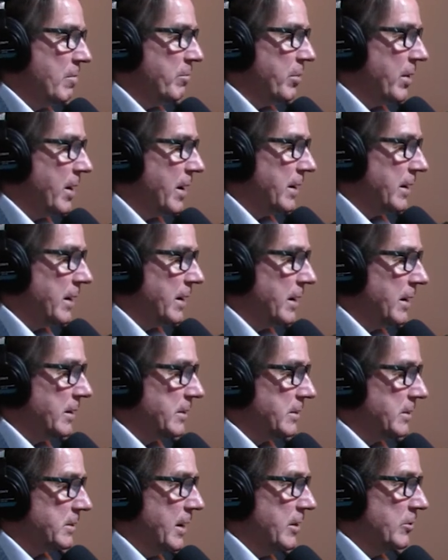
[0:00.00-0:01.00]
But
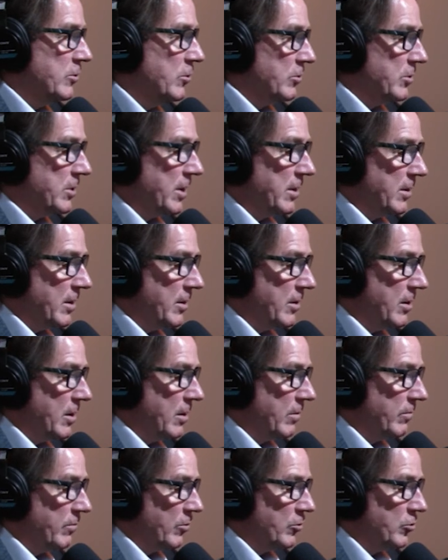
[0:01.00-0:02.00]
it's easier said than
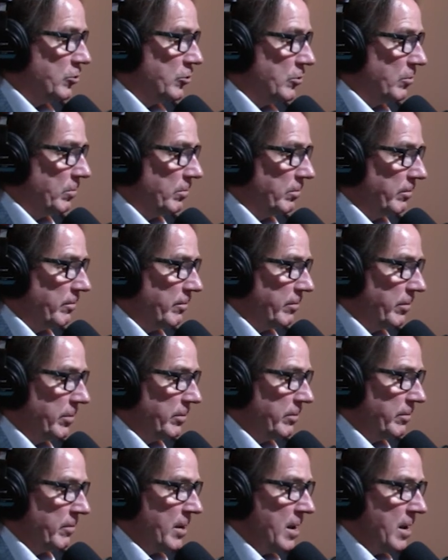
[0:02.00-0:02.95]
done, for sure. Yeah.